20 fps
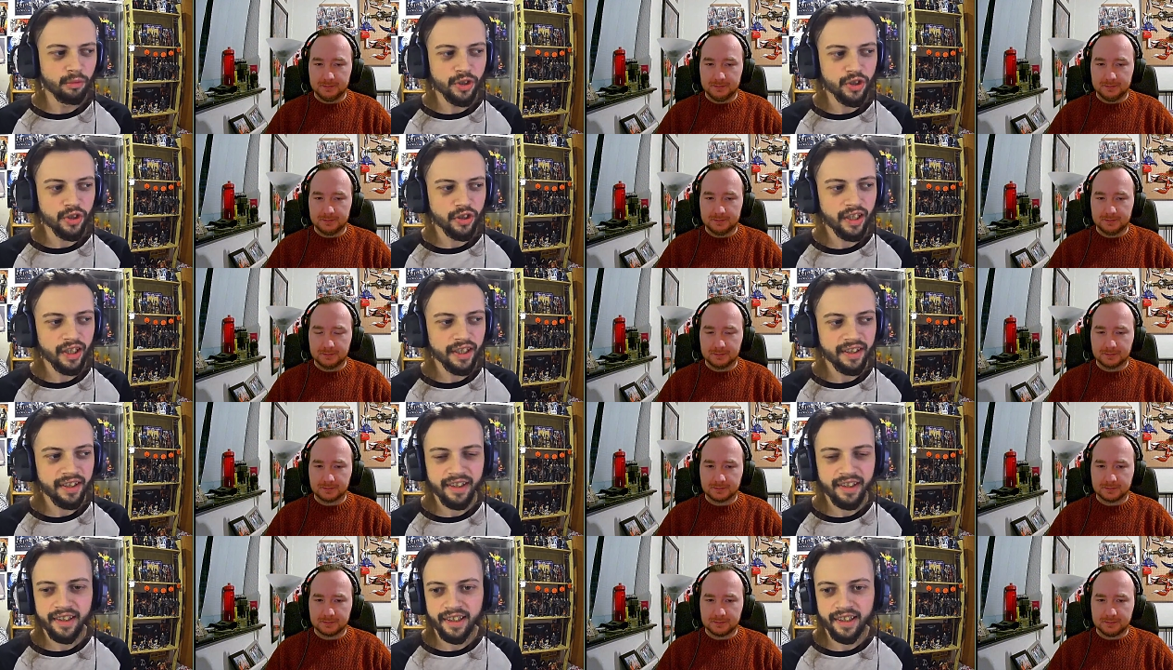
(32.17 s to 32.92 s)
Speaker 1: yeah. Original
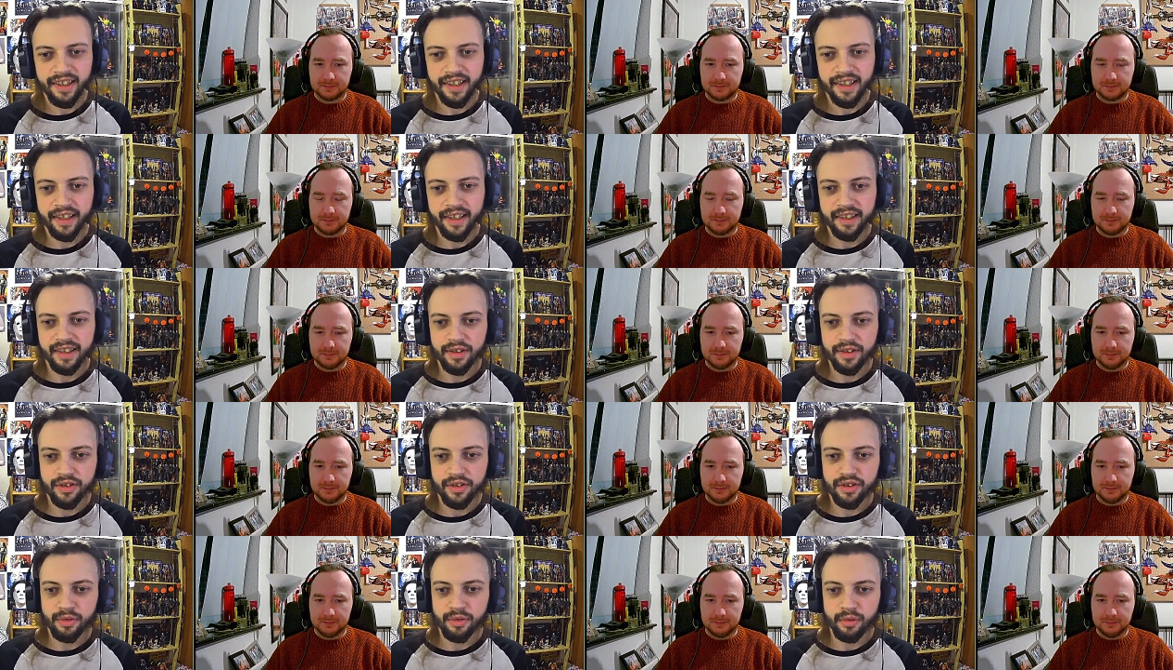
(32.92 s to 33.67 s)
idea that he had
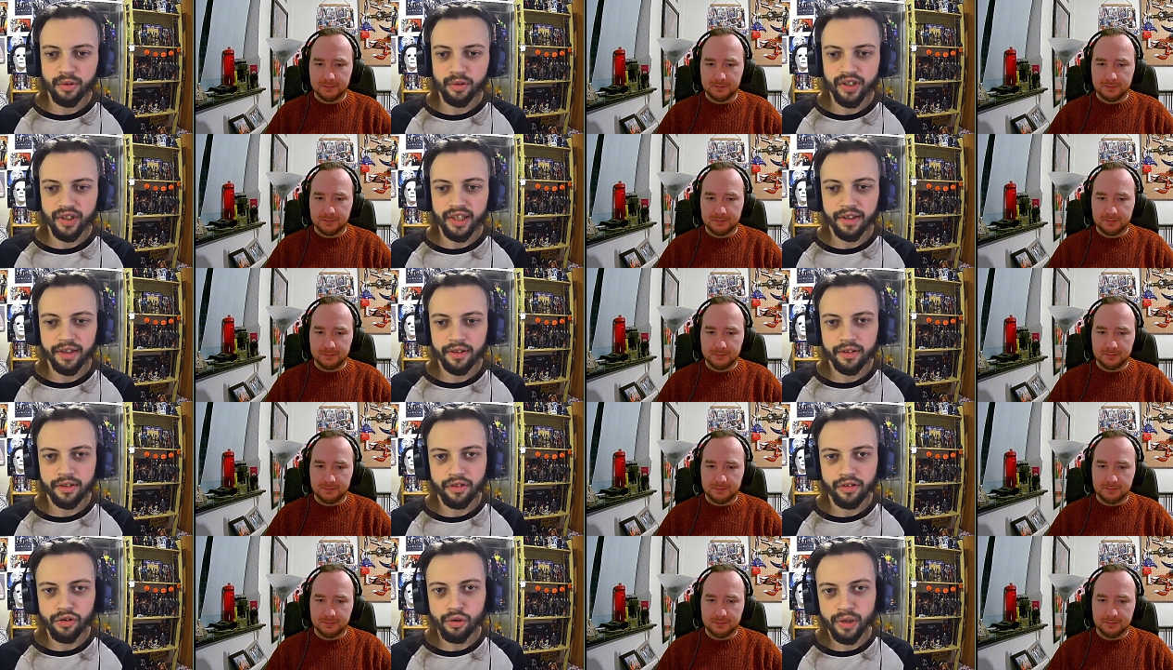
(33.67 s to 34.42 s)
it's
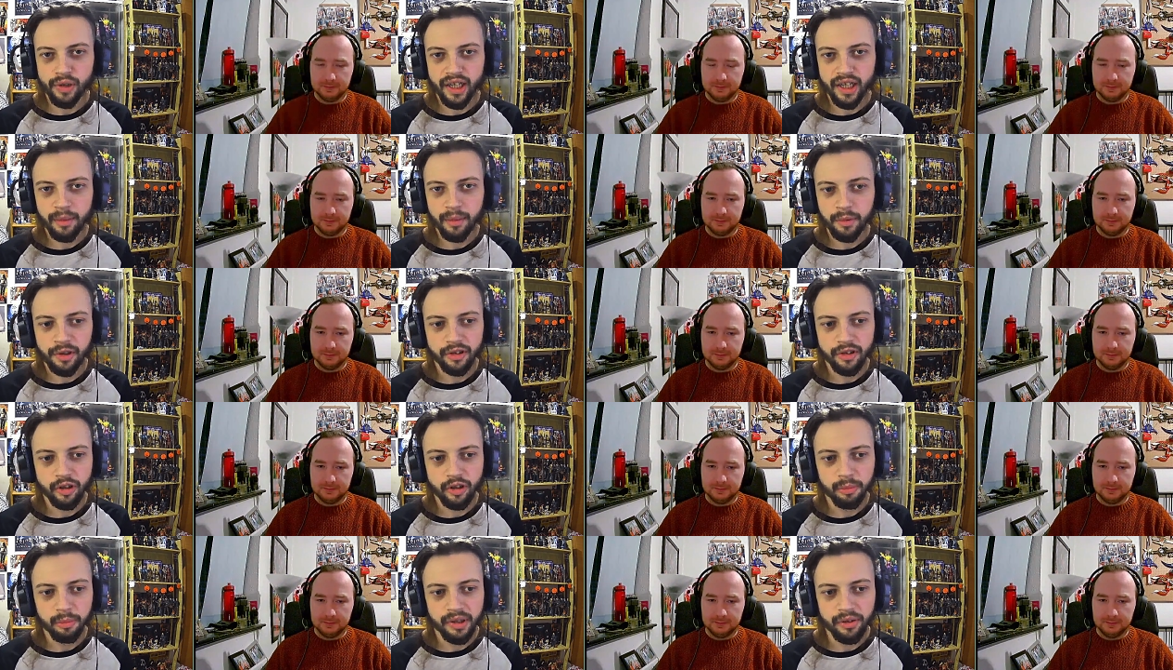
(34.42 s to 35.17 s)
like New Nightmare
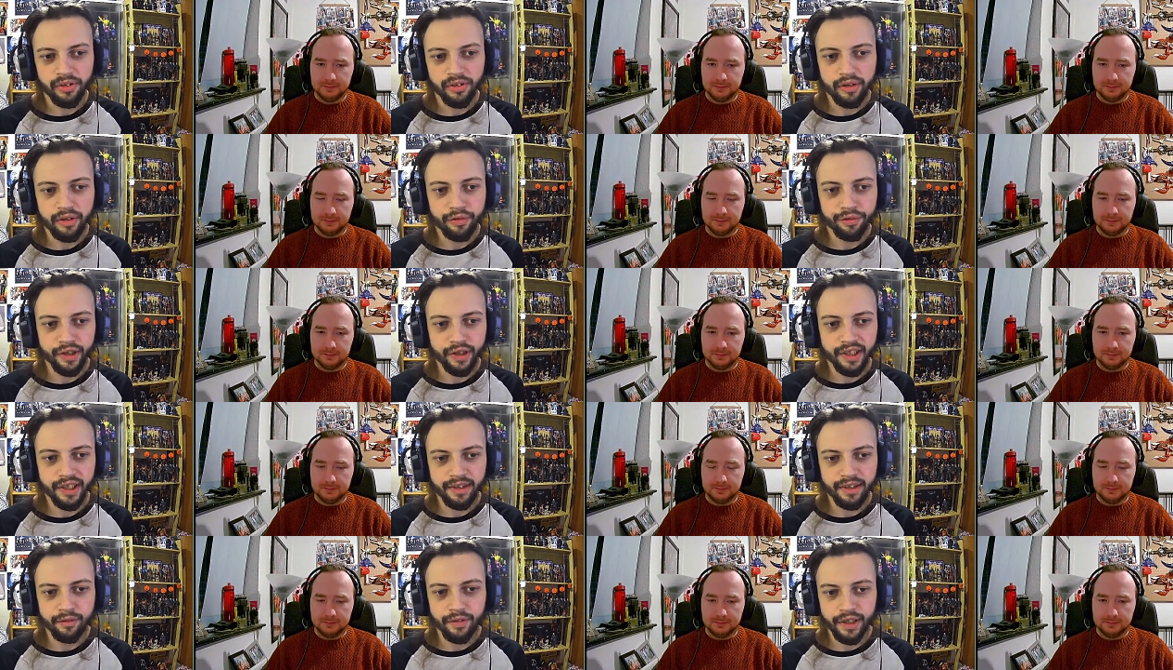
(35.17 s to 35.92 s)
a little bit. It was like
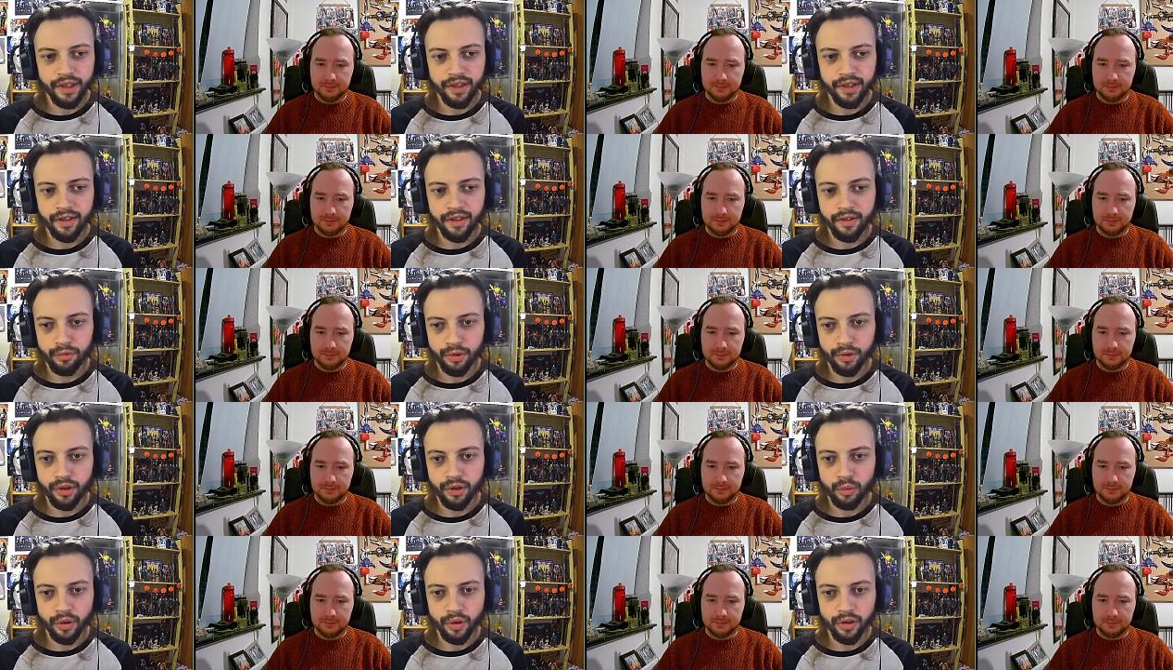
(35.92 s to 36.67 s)
Freddy invading the
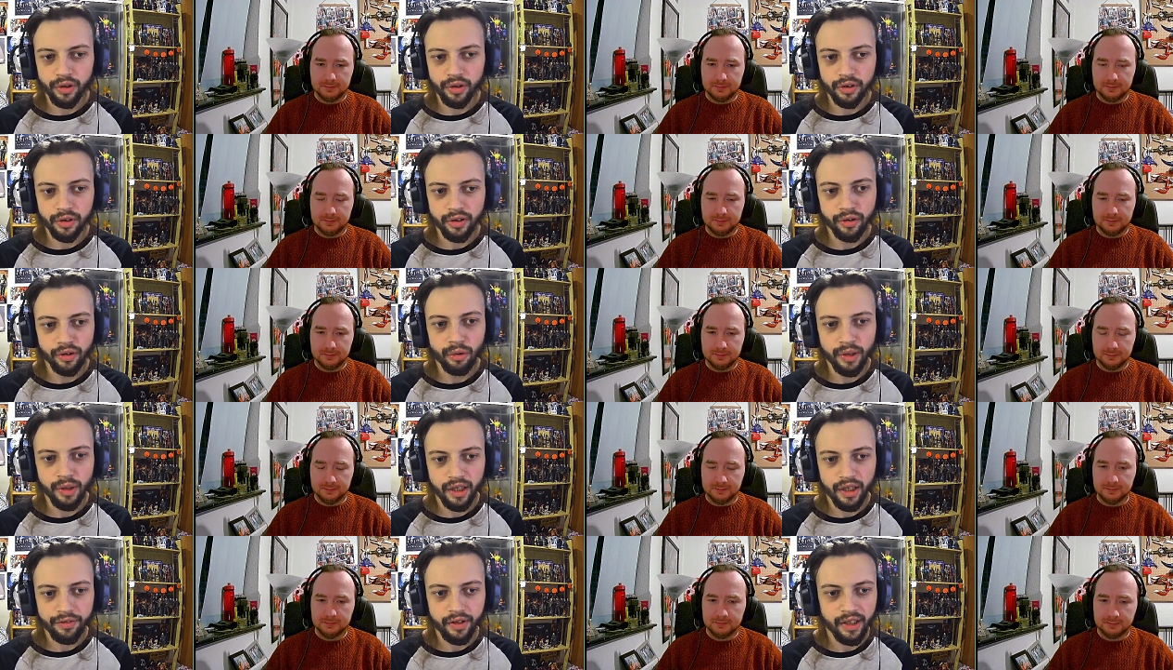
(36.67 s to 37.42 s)
real world and
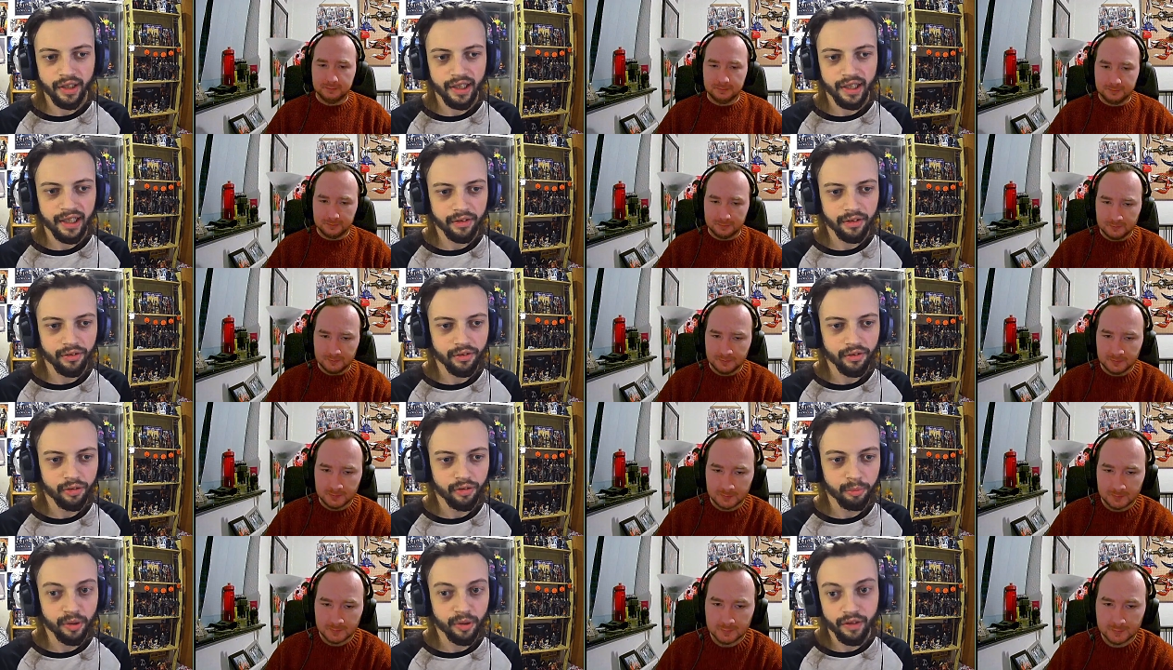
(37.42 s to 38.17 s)
going after the
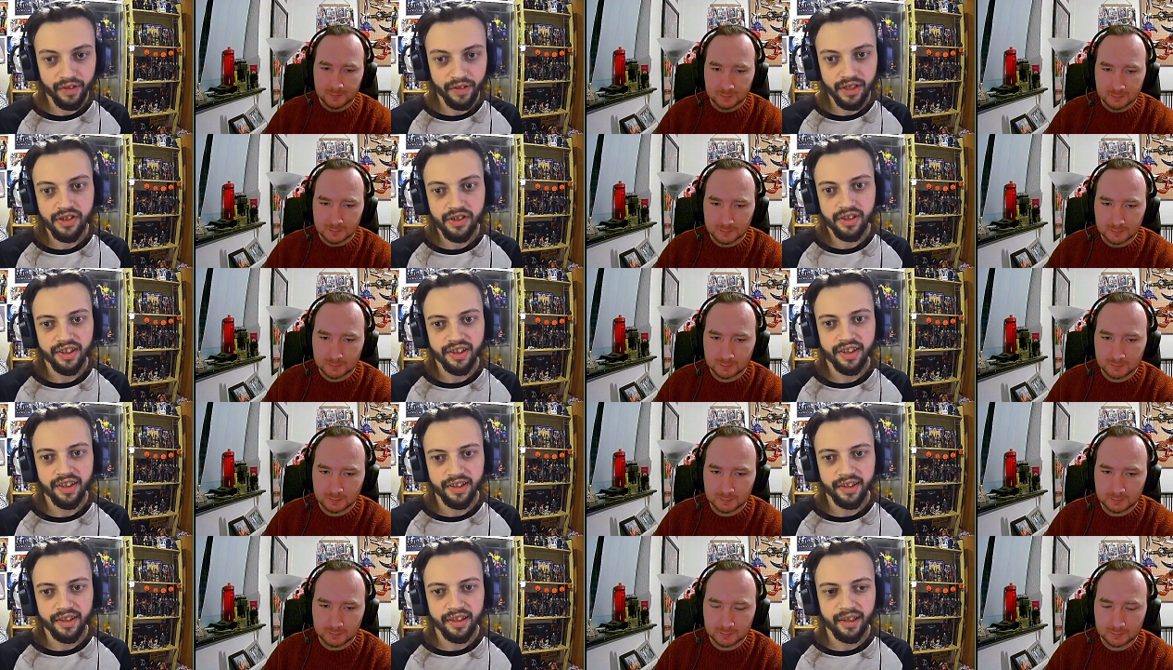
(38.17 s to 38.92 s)
actors, but
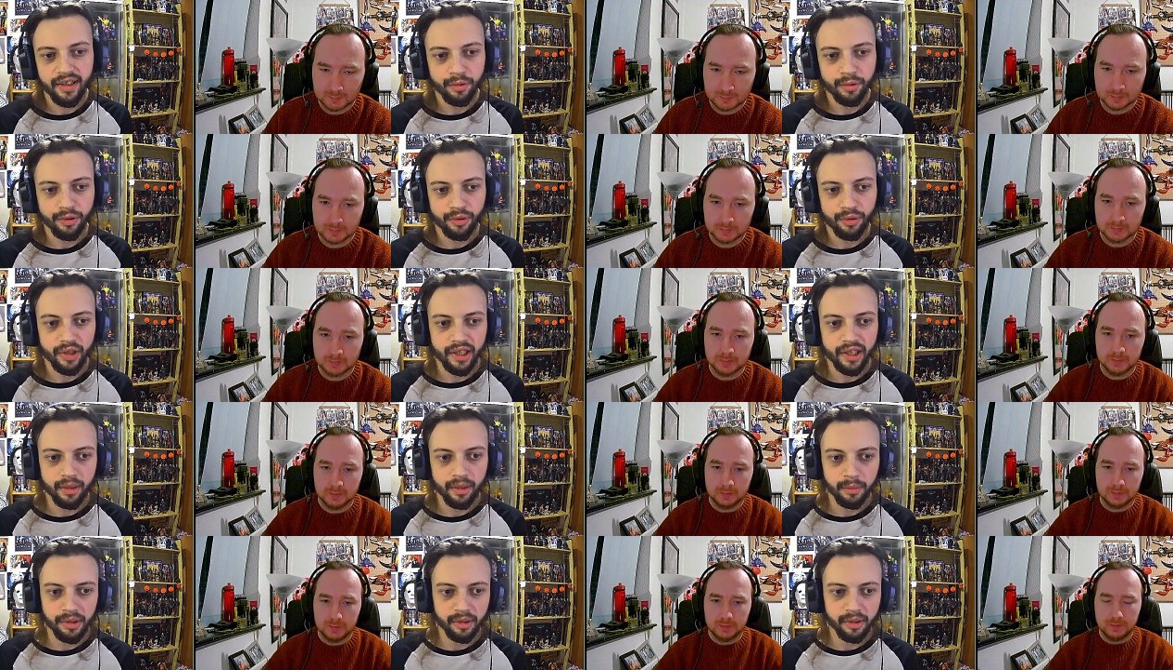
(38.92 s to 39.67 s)
eventually he did that with New
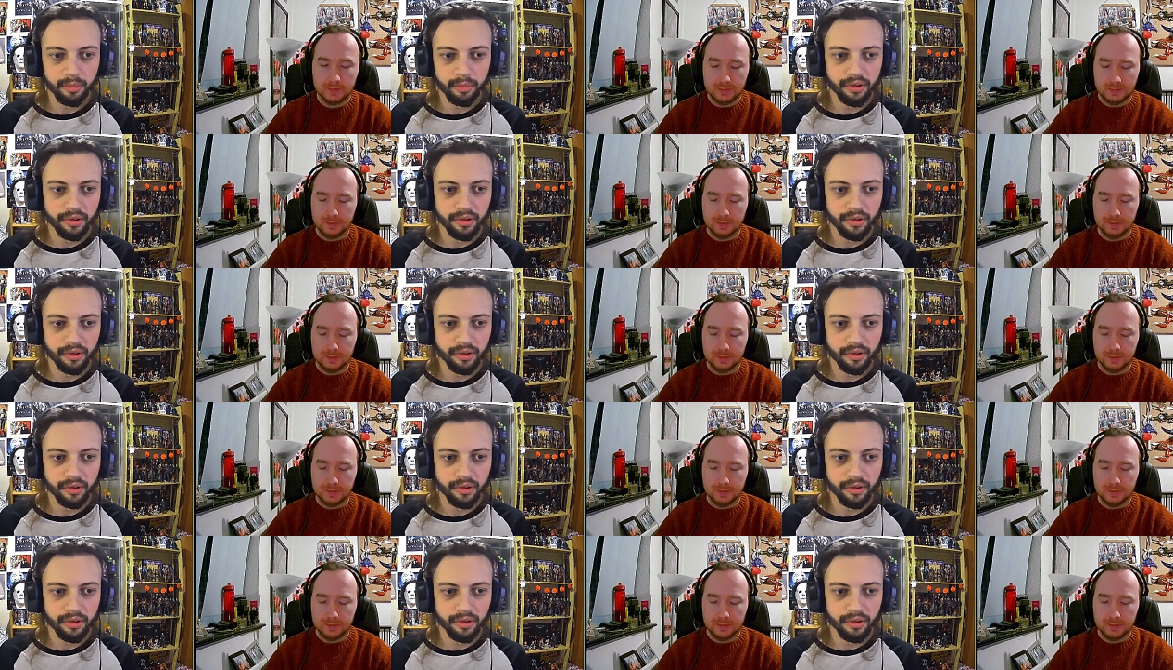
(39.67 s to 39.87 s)
Nightmare.